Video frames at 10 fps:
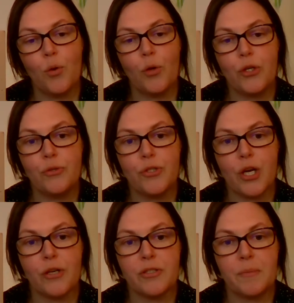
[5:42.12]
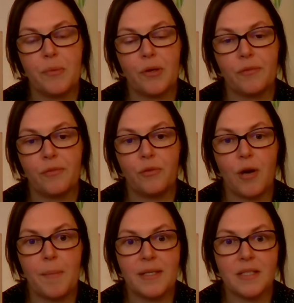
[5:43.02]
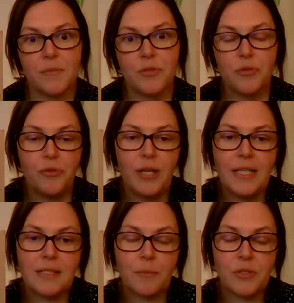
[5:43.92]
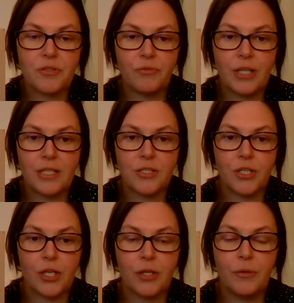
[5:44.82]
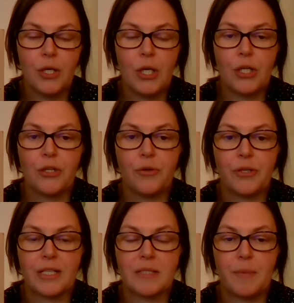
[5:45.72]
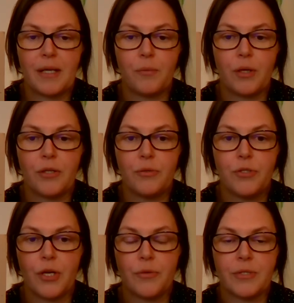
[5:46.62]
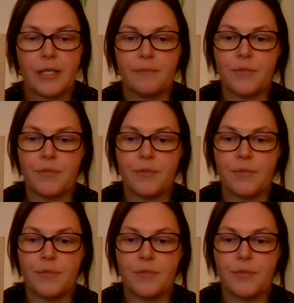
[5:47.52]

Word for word: or you chose a book for a bedtime story, someone to read to you, you could explain why you chose it.